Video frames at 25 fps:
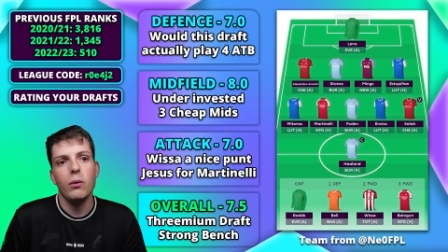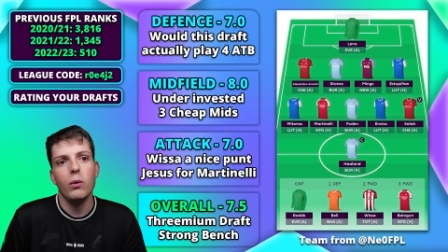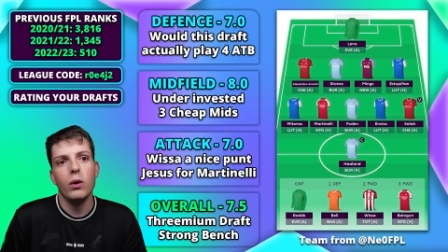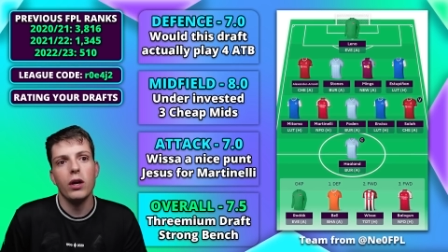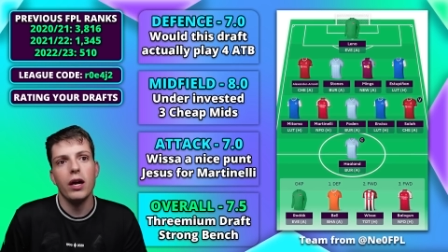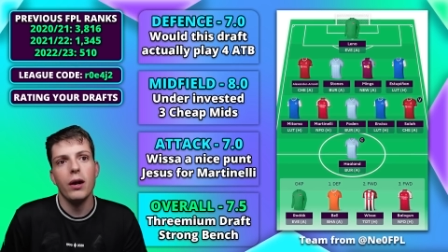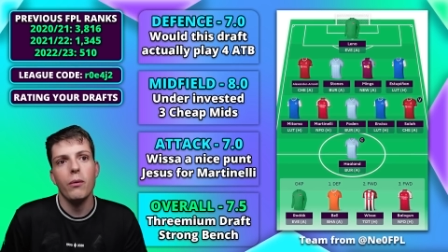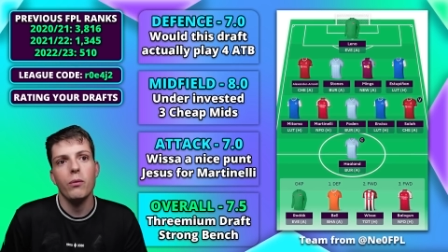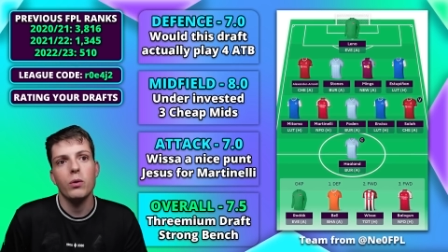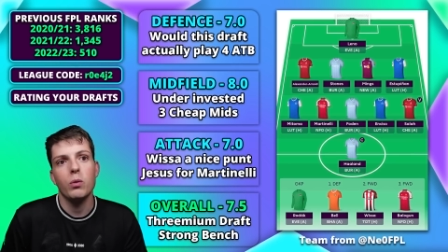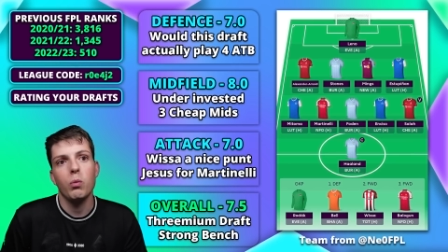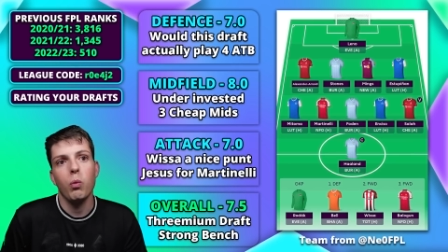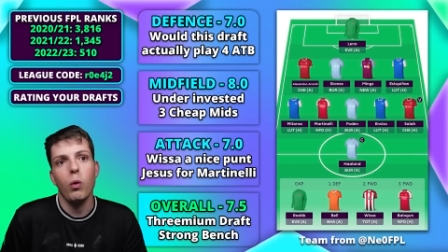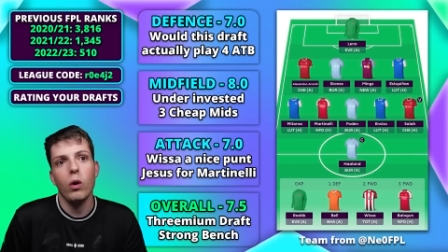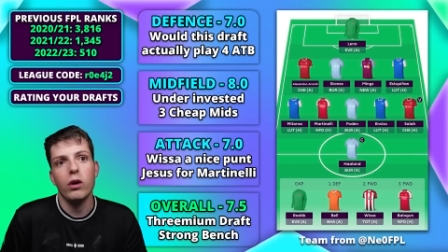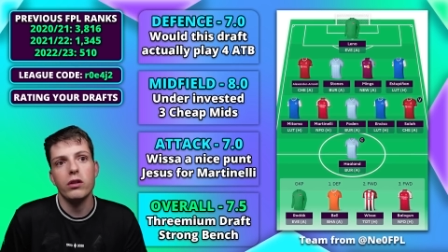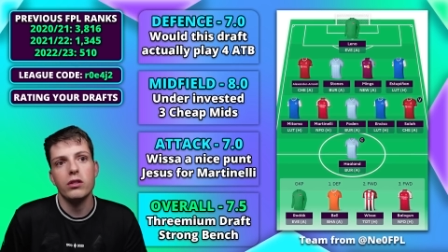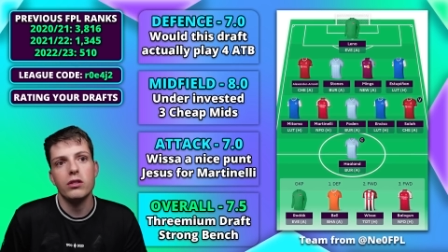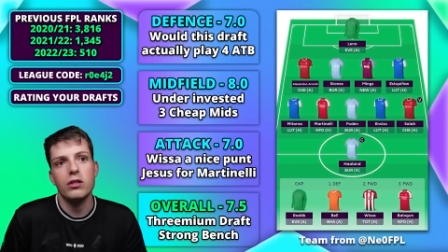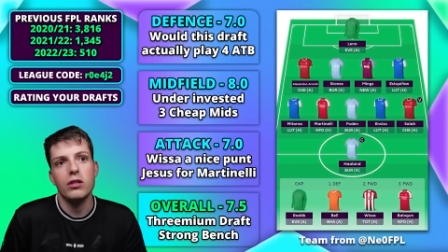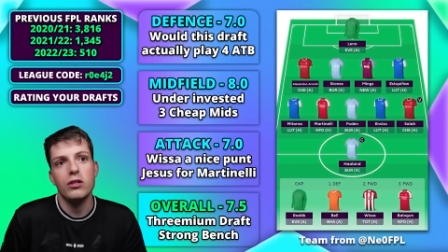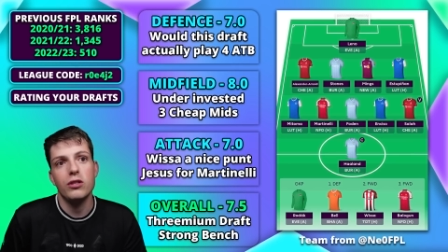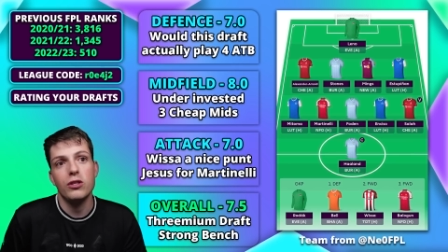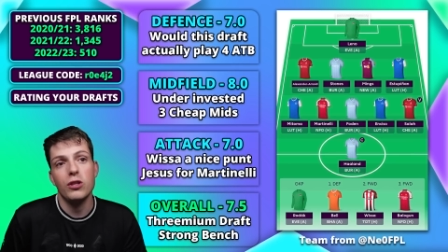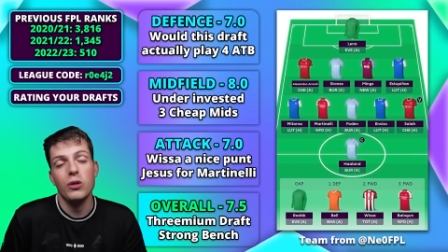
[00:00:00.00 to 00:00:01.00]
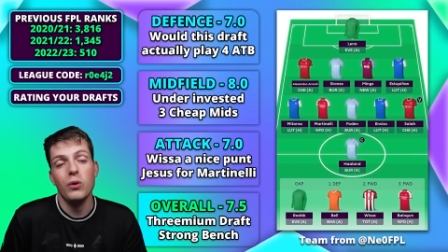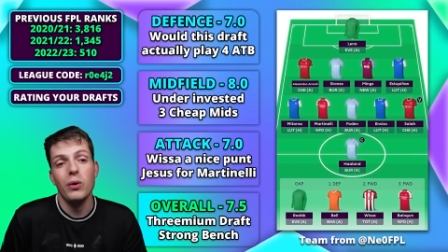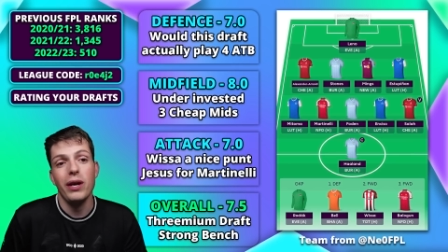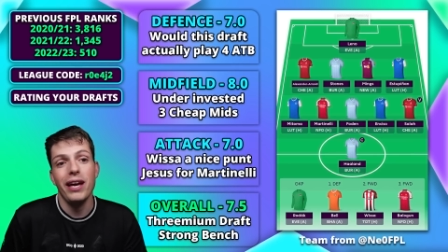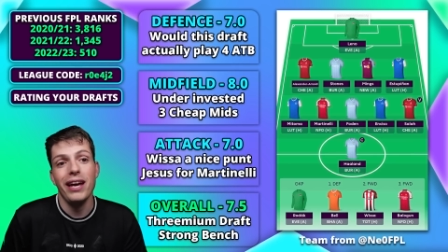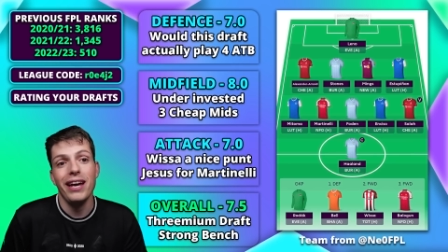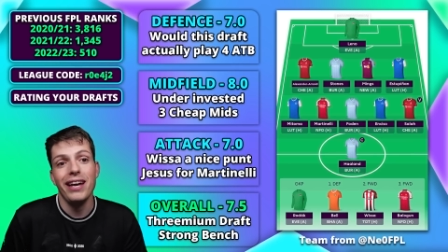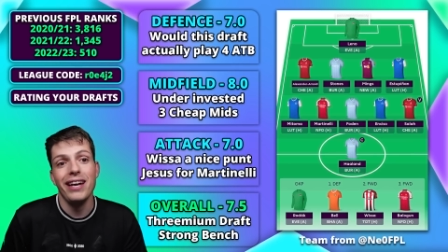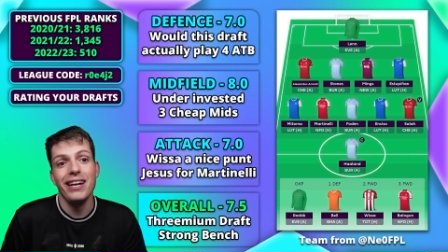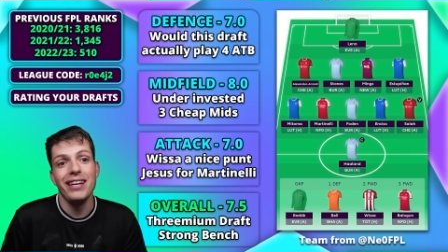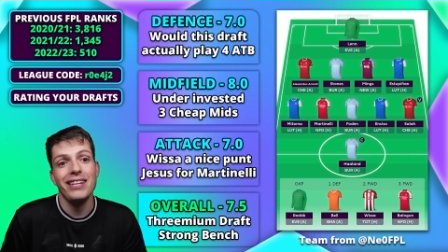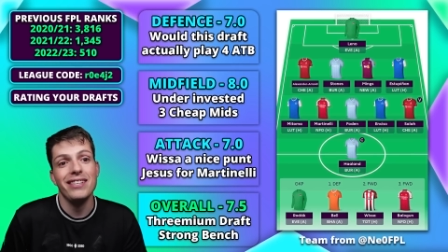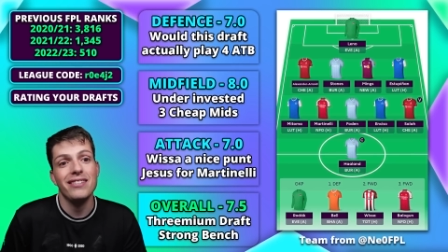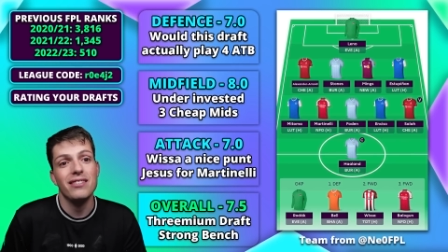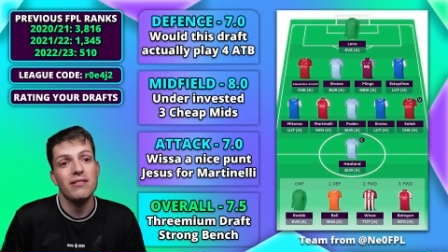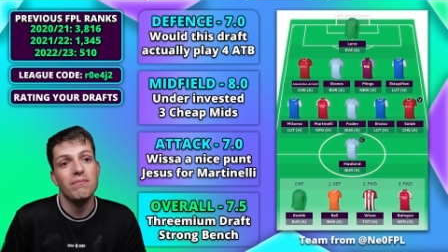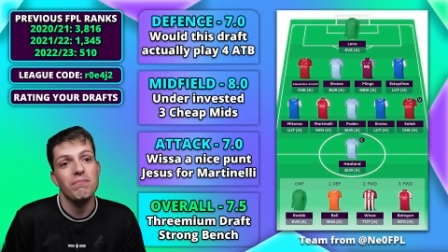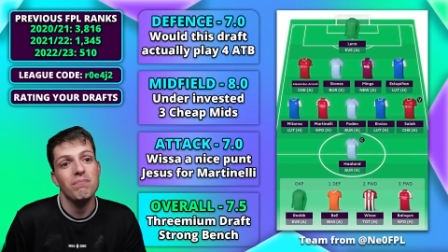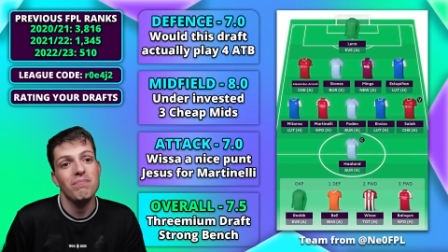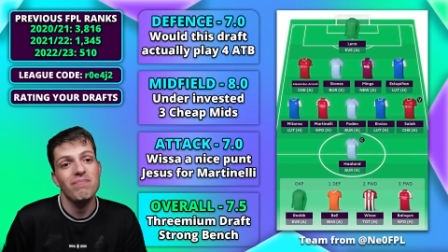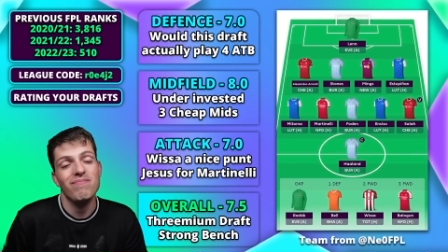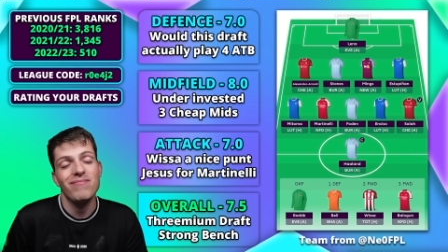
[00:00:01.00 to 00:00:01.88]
what I would want to do here is